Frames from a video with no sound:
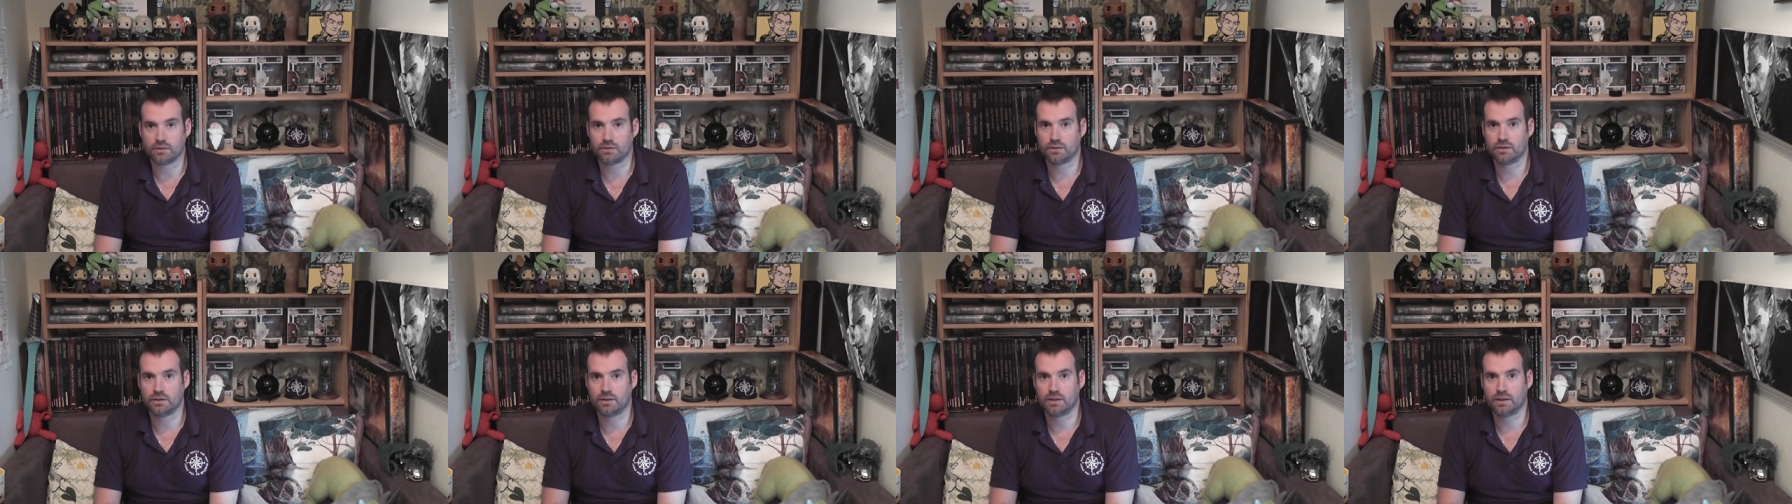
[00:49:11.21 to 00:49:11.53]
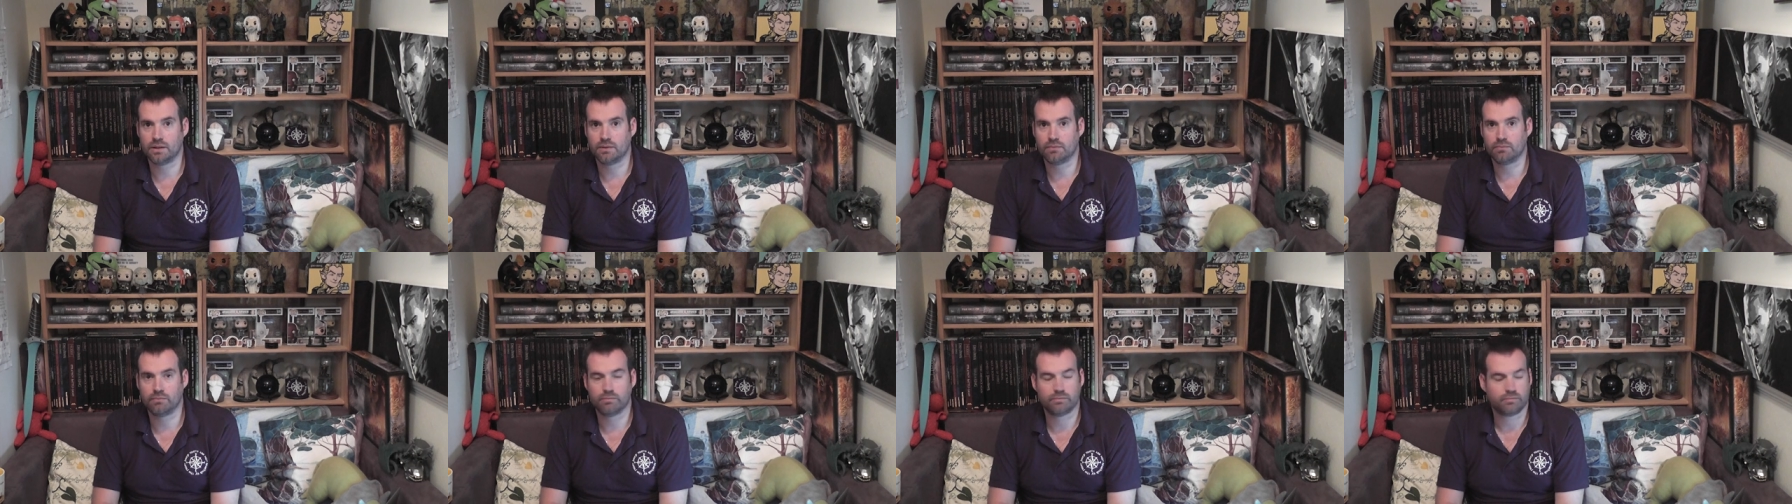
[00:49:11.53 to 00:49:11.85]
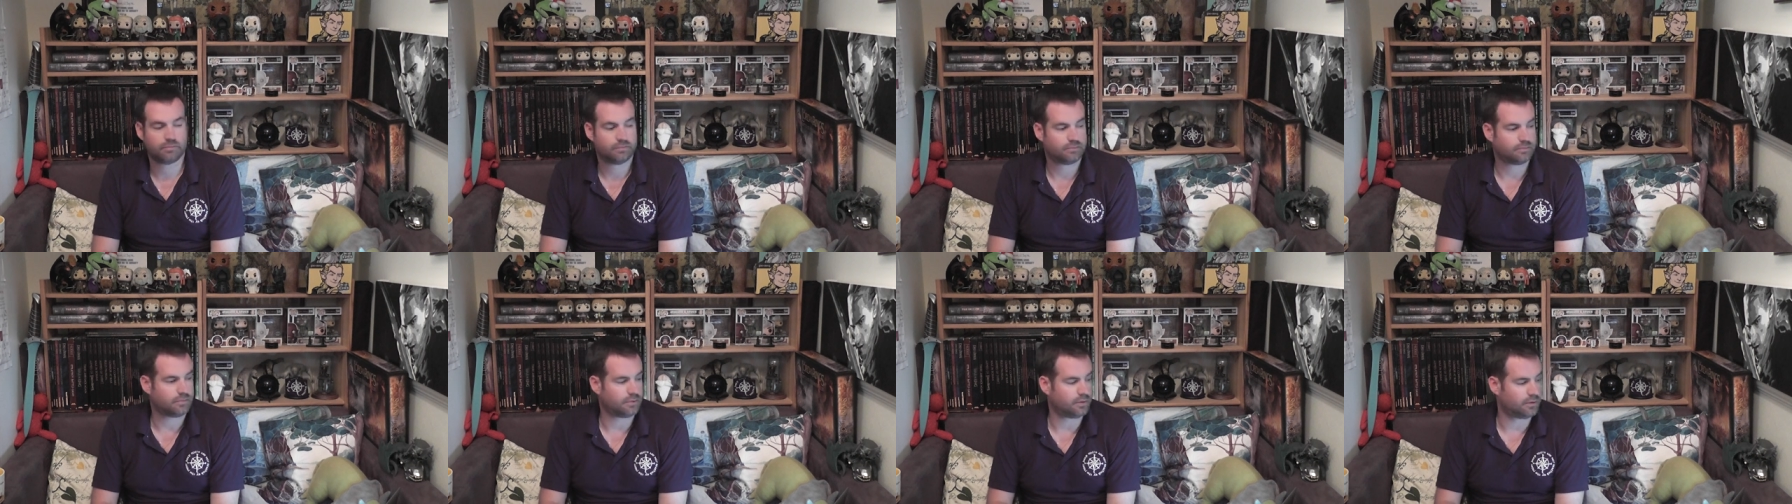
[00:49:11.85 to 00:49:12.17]
on
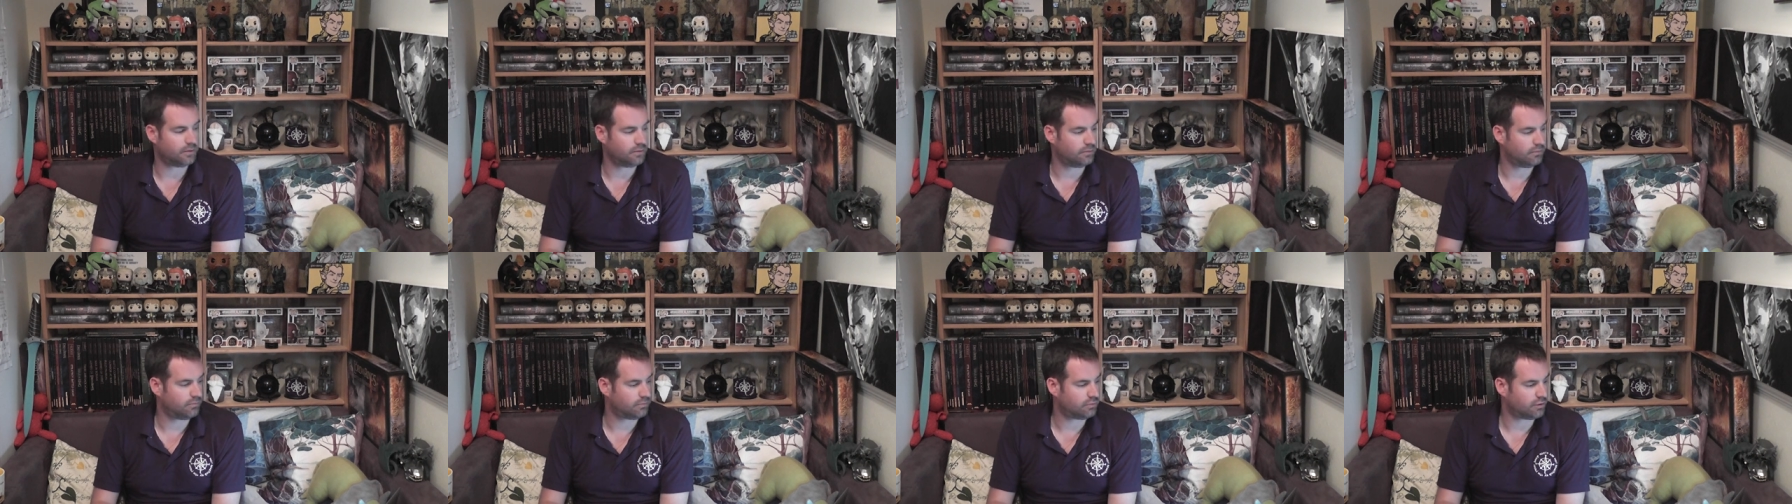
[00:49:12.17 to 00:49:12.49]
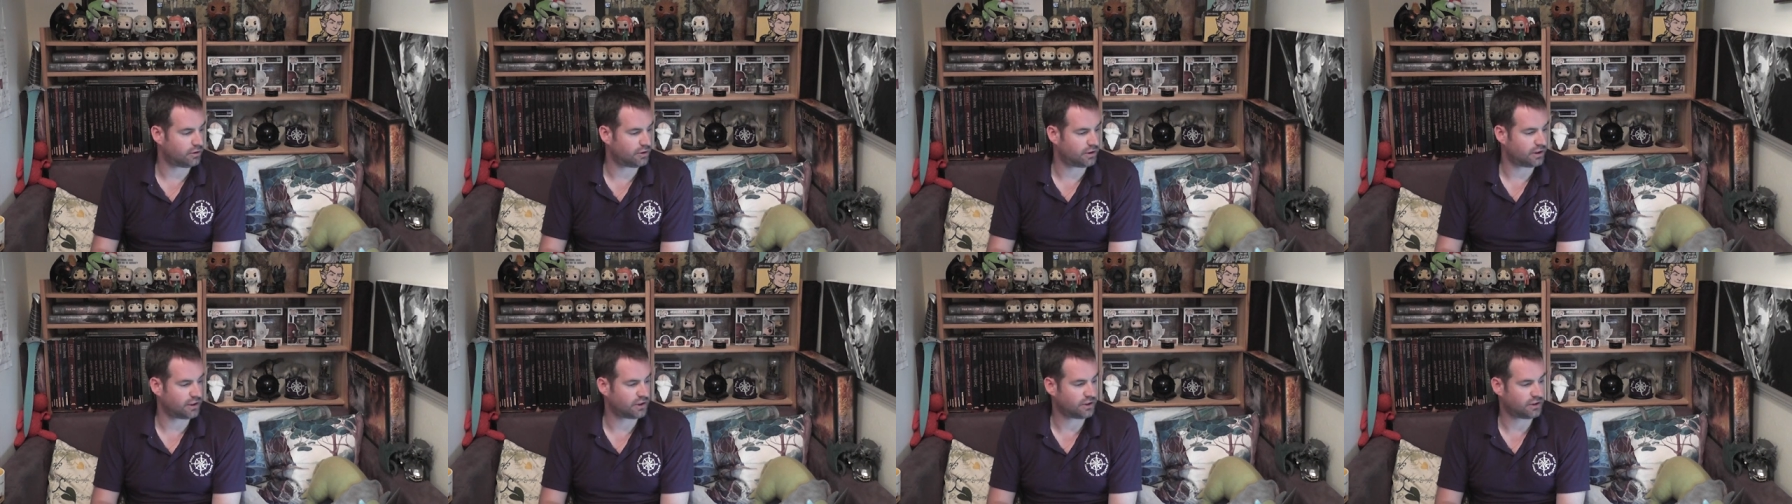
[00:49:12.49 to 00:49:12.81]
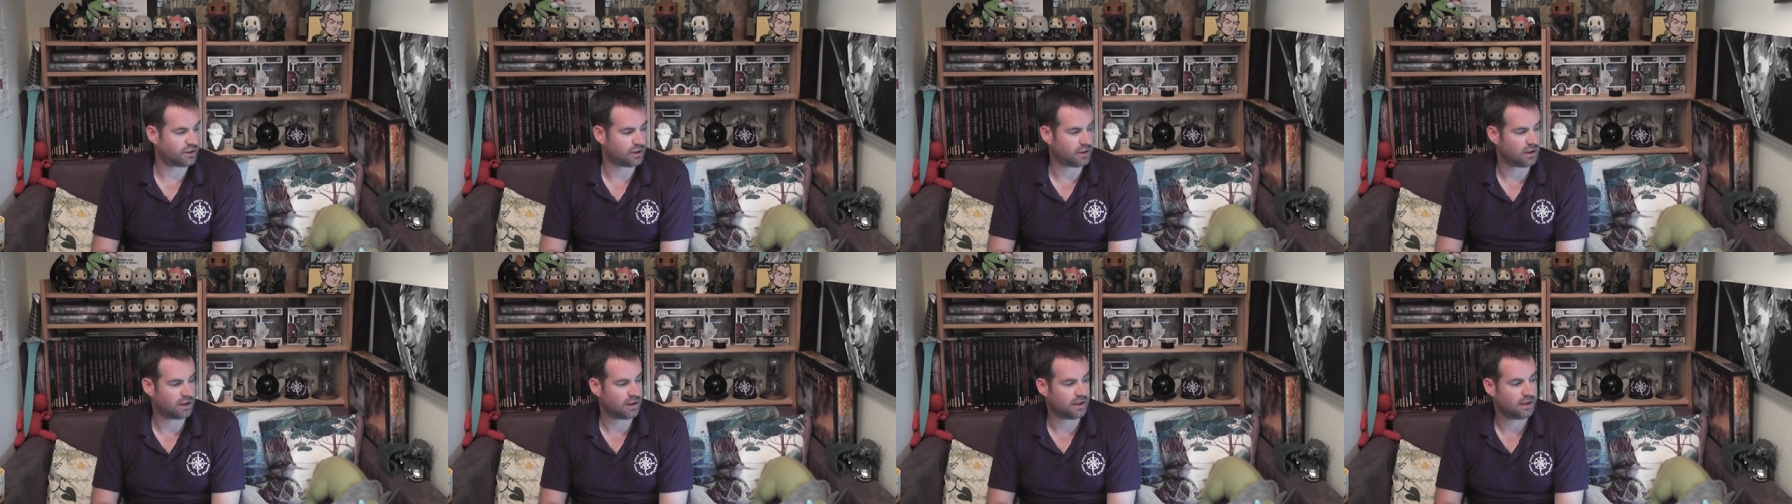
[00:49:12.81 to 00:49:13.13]
um, on Project
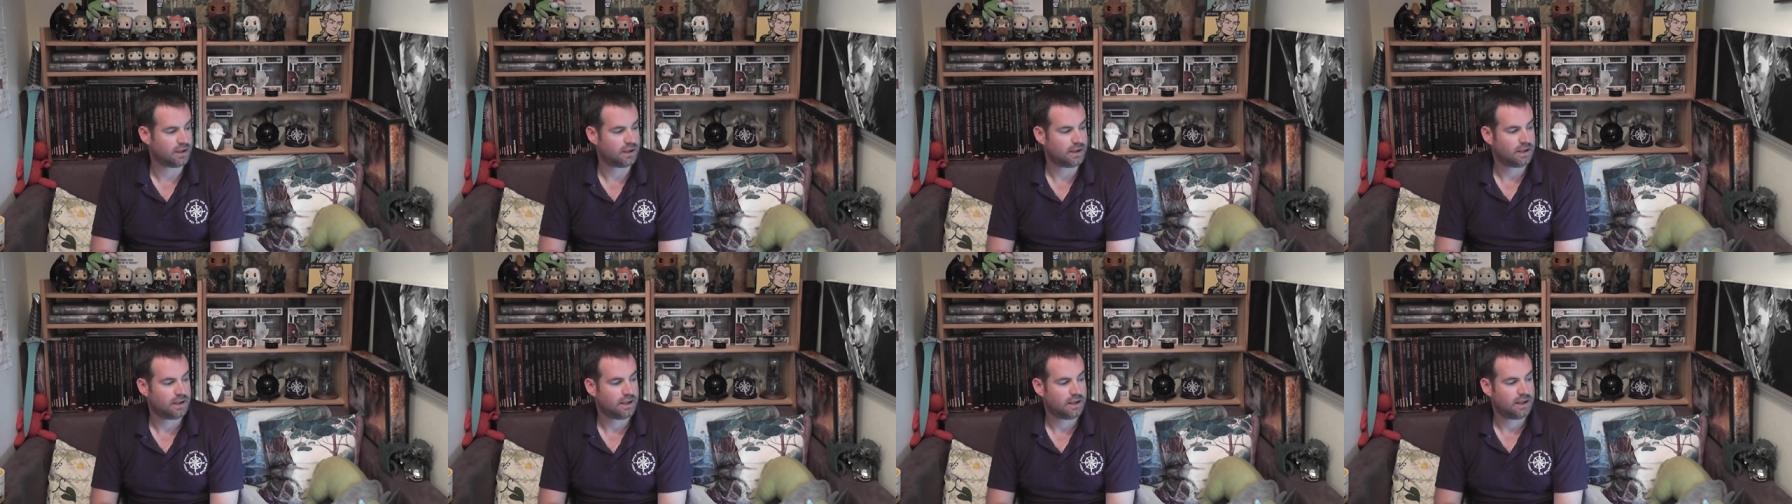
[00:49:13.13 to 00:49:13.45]
Shire,